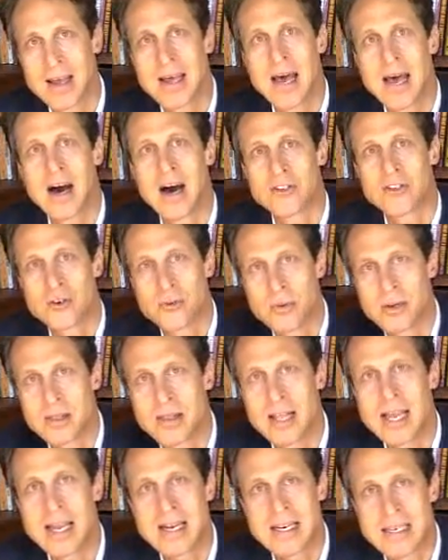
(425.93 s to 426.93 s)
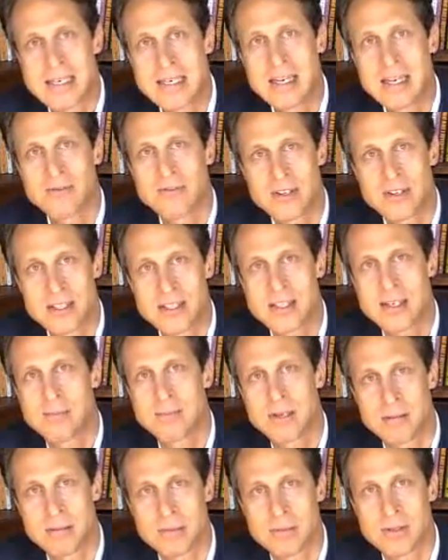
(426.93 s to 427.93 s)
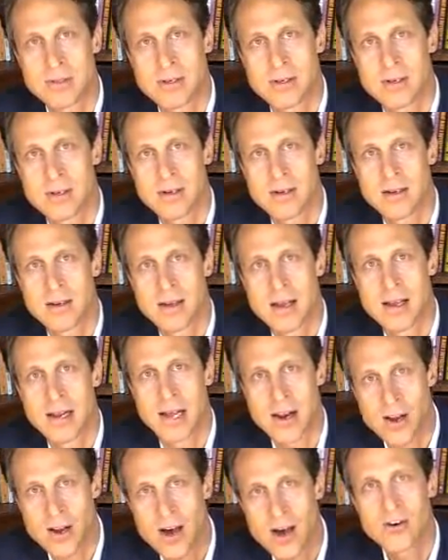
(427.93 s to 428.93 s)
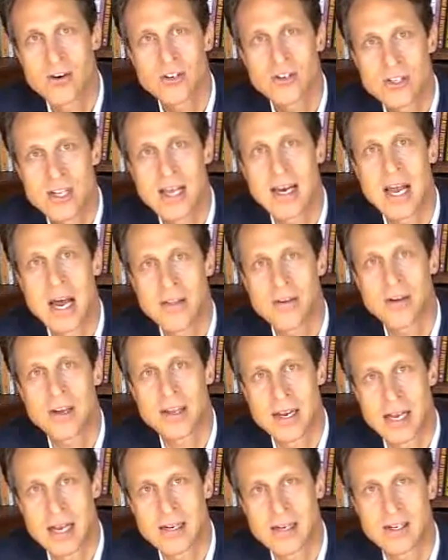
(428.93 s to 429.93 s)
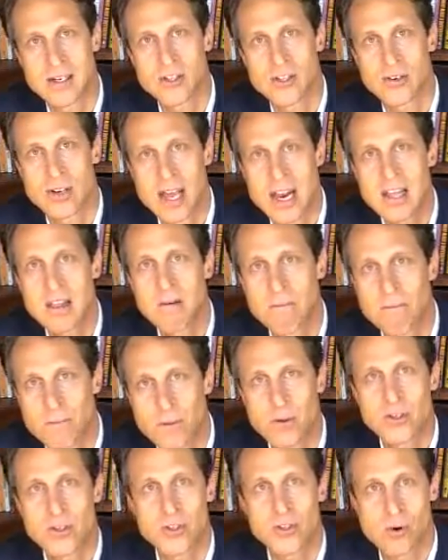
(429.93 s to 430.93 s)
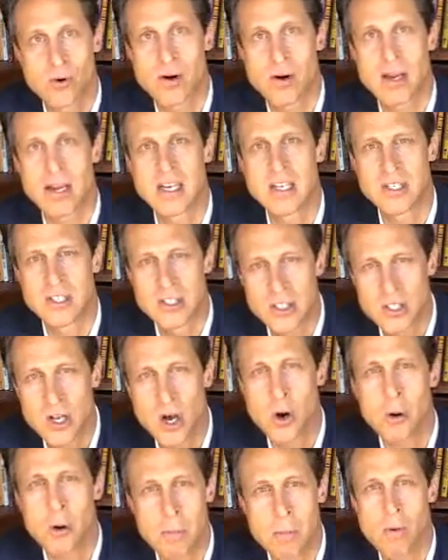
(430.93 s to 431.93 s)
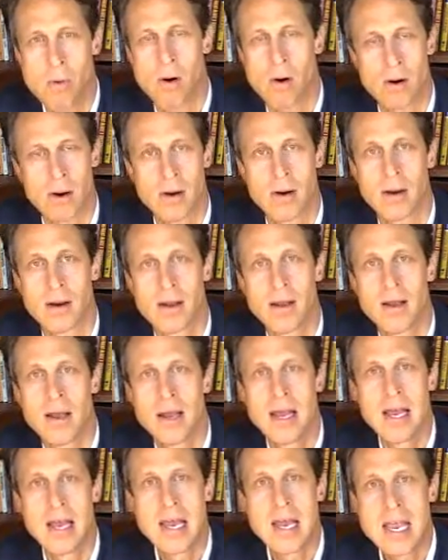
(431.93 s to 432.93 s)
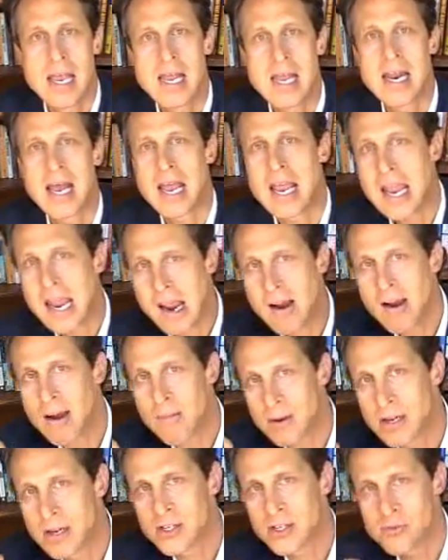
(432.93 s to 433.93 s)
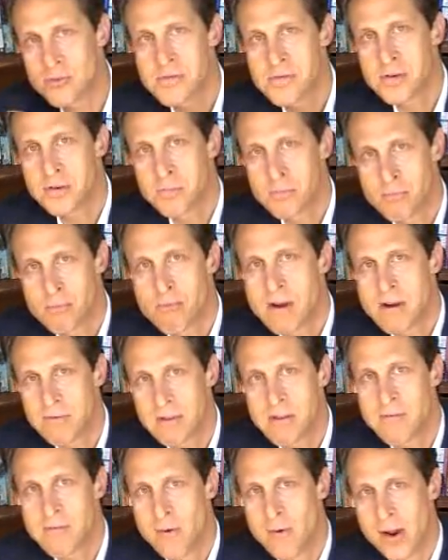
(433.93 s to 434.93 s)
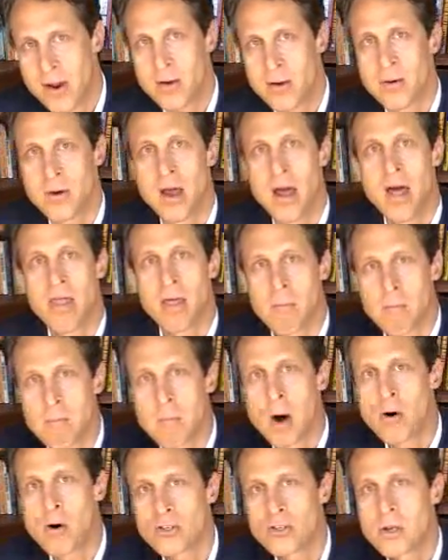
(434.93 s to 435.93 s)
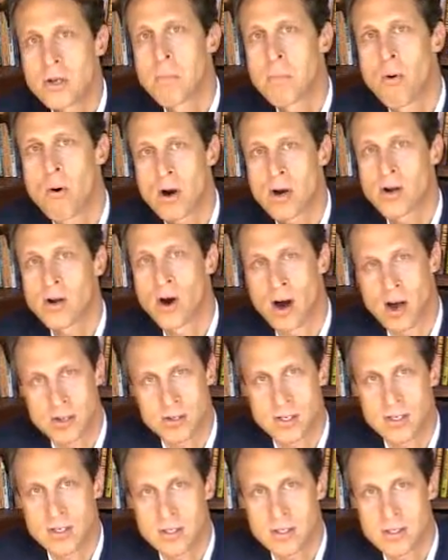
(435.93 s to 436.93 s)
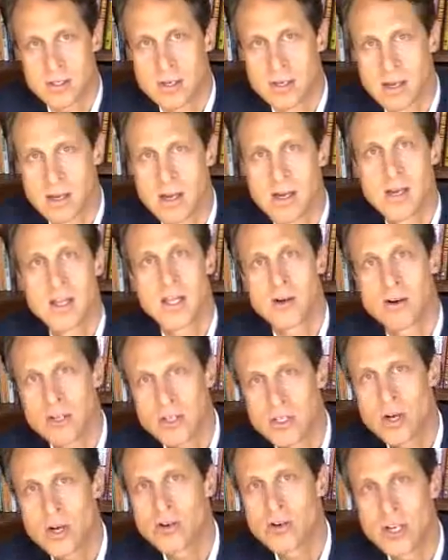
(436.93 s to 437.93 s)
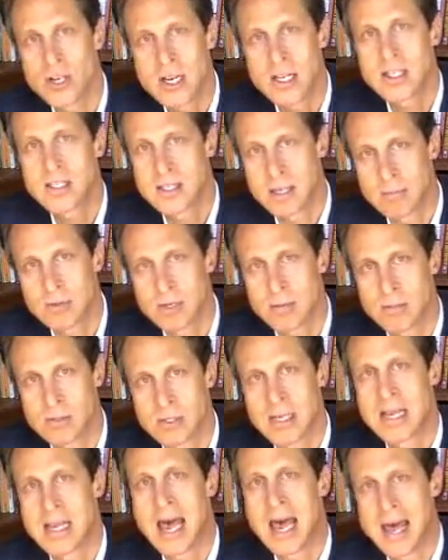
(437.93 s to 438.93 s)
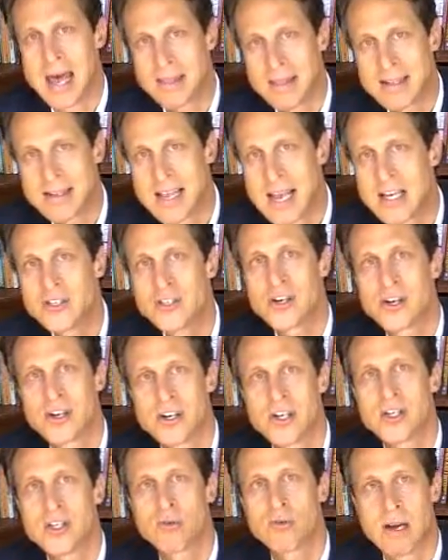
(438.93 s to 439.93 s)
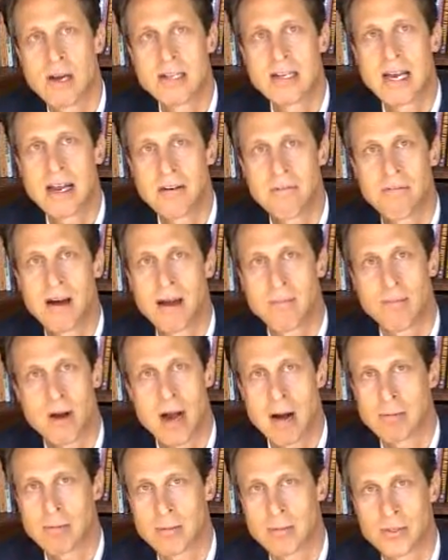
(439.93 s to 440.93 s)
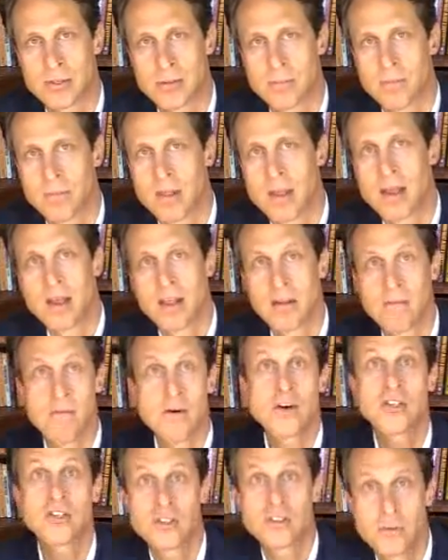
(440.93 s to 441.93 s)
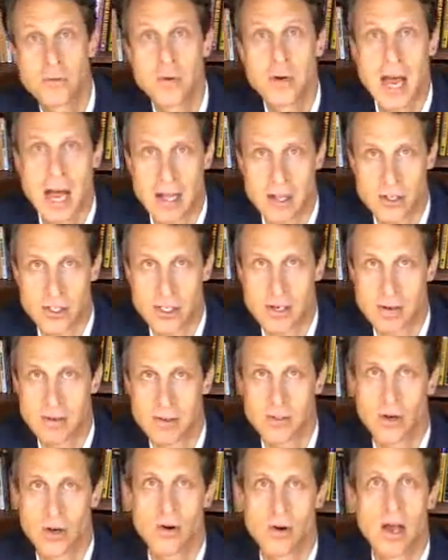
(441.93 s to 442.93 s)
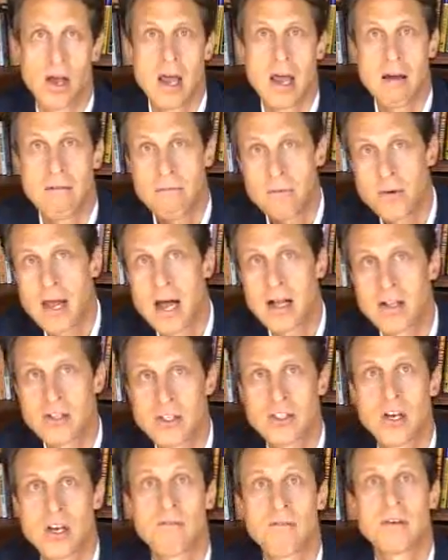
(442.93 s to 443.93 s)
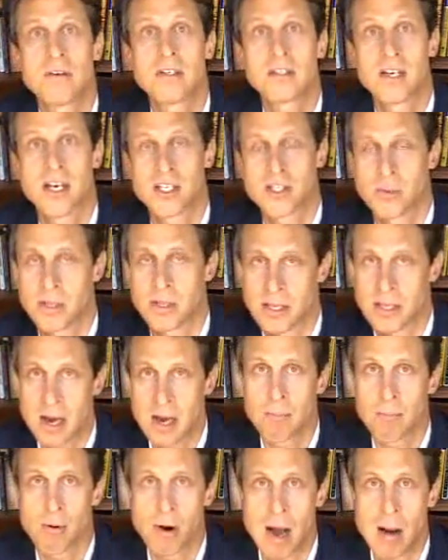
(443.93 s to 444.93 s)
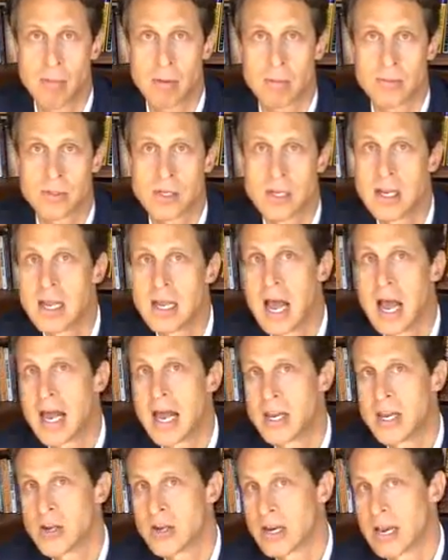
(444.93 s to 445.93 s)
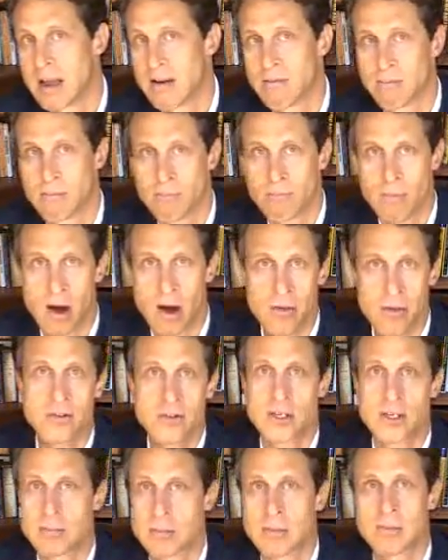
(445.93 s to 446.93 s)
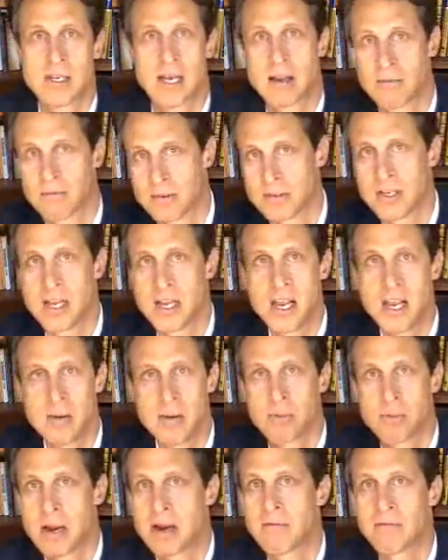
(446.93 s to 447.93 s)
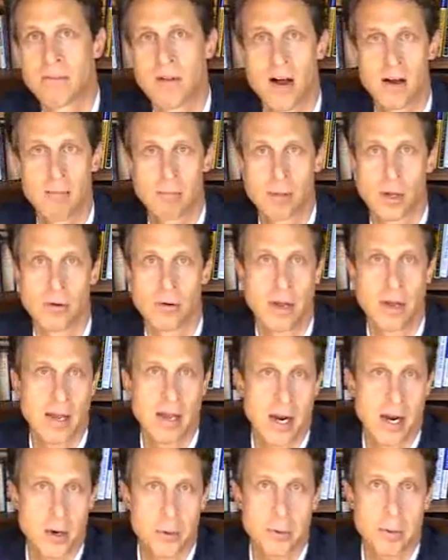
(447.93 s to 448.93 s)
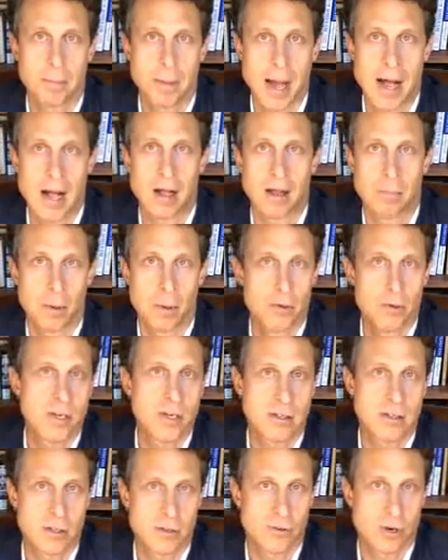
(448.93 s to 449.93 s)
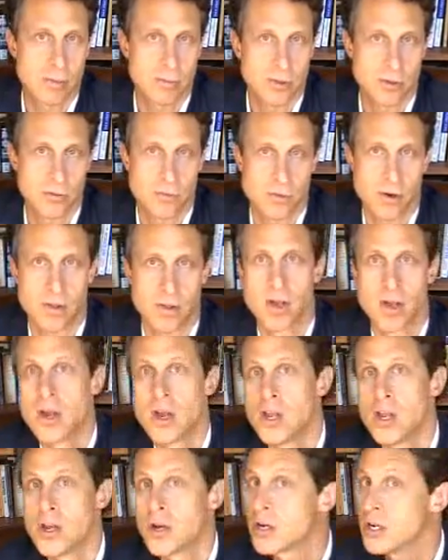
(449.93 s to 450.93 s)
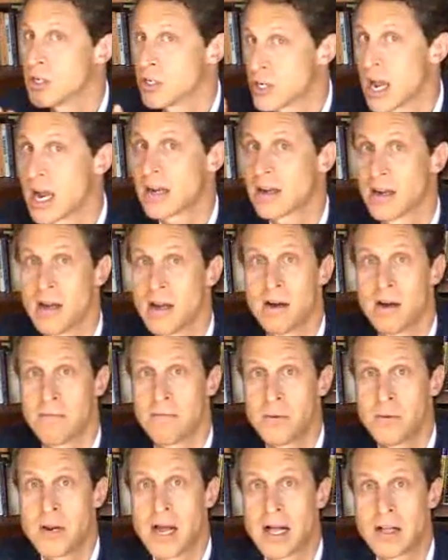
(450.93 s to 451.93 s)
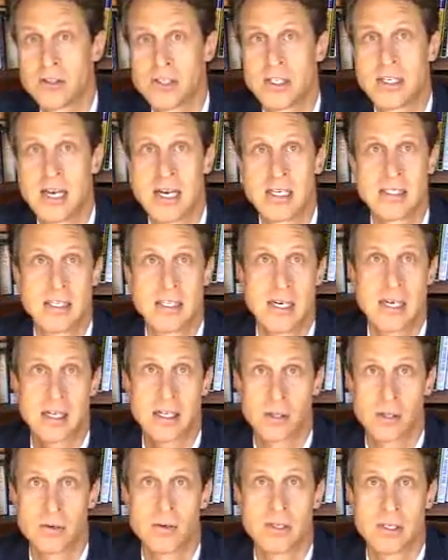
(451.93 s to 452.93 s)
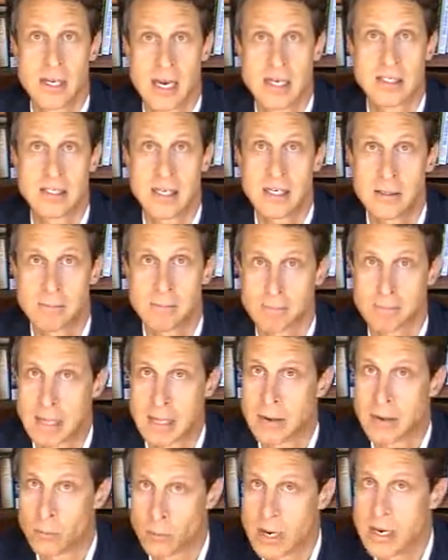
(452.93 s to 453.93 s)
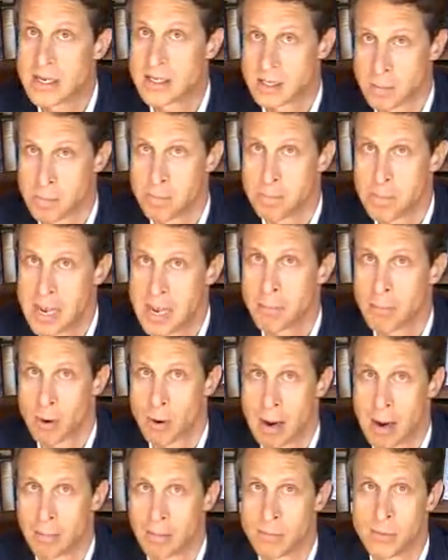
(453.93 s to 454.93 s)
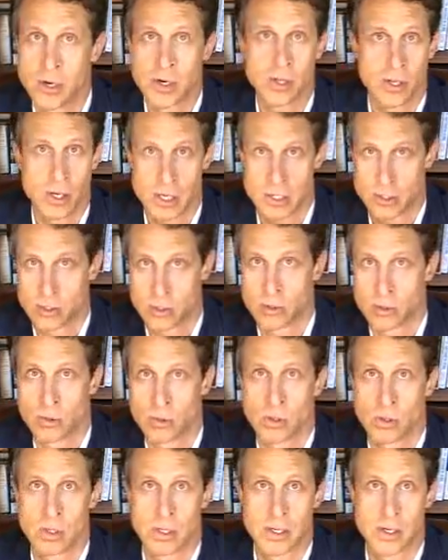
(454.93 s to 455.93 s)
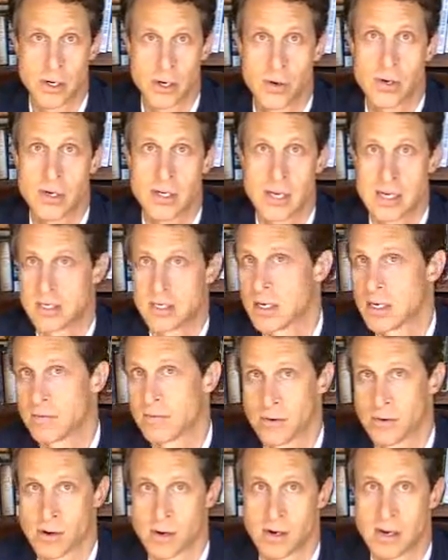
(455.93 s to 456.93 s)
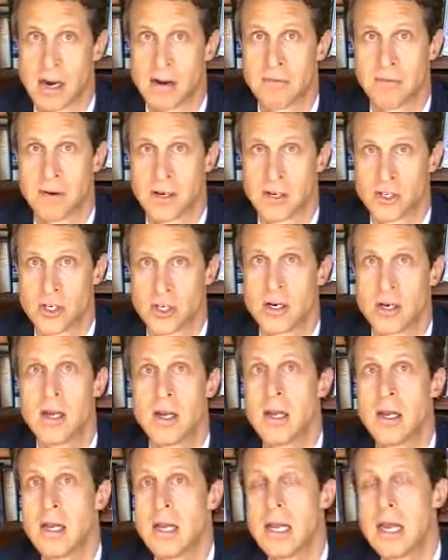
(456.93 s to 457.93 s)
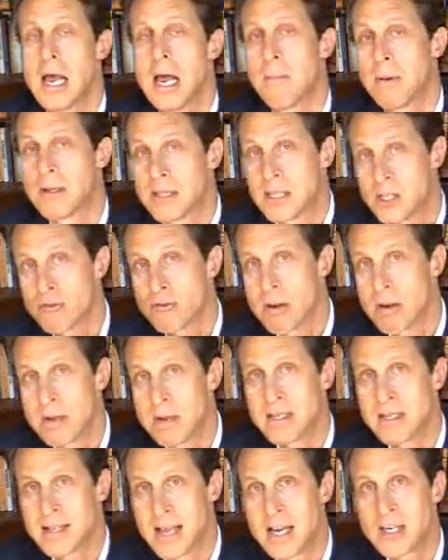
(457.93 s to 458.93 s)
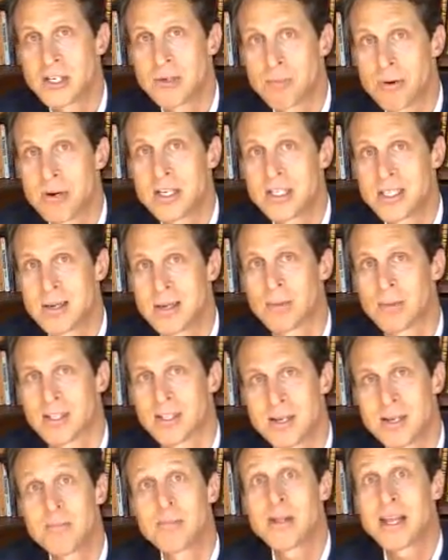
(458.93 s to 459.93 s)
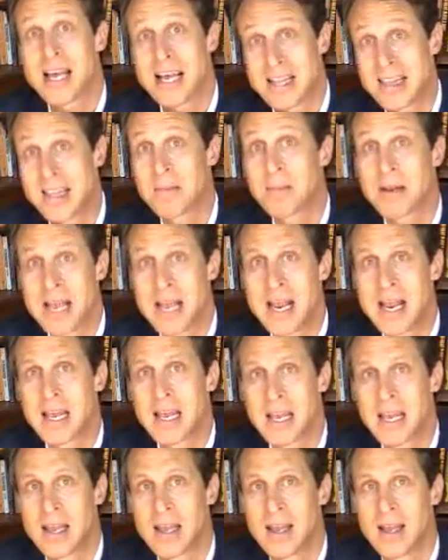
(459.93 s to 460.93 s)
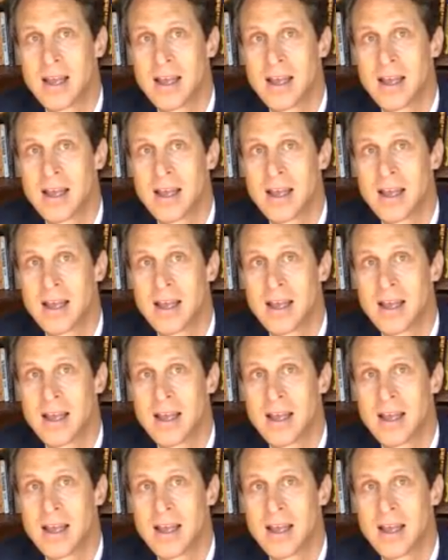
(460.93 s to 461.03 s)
how to relate different symptoms and how to understand how they're connected. So getting the full story is so important. Here I'm going to just review briefly for you the most important causes, their associated symptoms, and the tests you can use to identify problems. The first is food allergy. So food allergy is often associated with gut problems, and you can have other symptoms like fatigue, brain fog, bloating, irritable bowel, post-nasal drip, so forth. You can check food allergy testing and gluten testing, and wheat is a big problem. You can look at stool and urine testing for gut function. But the treatment is actually pretty simple. It's simply eliminating